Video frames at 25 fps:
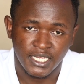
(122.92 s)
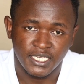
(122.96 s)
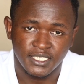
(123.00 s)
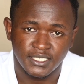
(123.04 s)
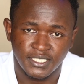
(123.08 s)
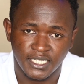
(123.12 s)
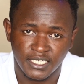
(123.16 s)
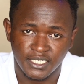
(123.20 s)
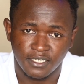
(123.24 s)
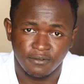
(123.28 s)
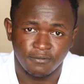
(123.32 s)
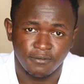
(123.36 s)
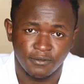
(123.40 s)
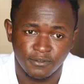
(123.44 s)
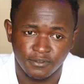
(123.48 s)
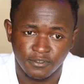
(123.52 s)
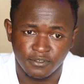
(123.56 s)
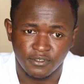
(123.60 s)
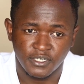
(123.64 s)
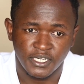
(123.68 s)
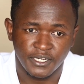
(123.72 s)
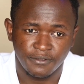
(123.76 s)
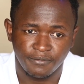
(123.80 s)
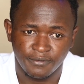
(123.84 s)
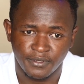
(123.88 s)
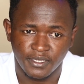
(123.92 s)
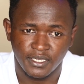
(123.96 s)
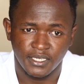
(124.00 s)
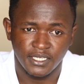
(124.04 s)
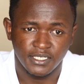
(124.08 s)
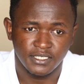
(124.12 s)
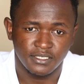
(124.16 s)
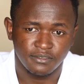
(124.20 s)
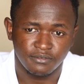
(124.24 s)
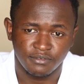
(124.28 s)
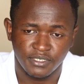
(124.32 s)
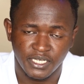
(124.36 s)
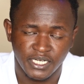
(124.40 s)
I started photography,
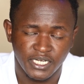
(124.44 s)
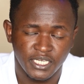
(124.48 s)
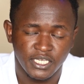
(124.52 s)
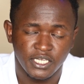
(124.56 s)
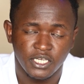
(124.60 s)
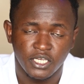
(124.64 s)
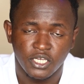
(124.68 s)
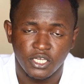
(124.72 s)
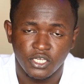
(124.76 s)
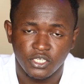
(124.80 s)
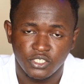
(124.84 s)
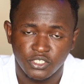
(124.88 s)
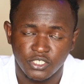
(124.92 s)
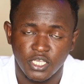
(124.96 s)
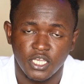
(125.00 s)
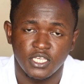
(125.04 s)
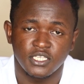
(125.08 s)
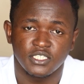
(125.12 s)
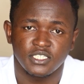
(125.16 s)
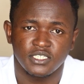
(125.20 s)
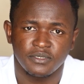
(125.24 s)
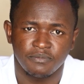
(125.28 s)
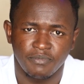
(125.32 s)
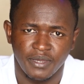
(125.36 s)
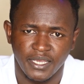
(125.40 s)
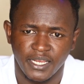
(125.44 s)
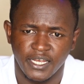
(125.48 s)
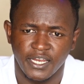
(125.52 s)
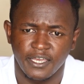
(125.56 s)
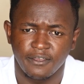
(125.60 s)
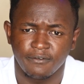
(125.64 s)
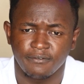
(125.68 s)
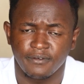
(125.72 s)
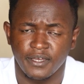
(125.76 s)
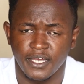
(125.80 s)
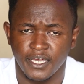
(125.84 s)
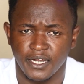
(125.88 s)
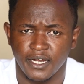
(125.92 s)
it really changed my
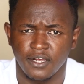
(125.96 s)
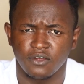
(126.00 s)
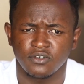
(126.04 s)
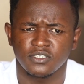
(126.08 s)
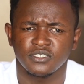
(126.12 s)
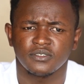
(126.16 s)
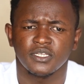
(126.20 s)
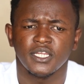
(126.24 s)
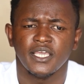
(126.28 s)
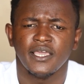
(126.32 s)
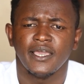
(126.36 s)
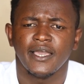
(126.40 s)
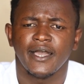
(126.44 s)
life around.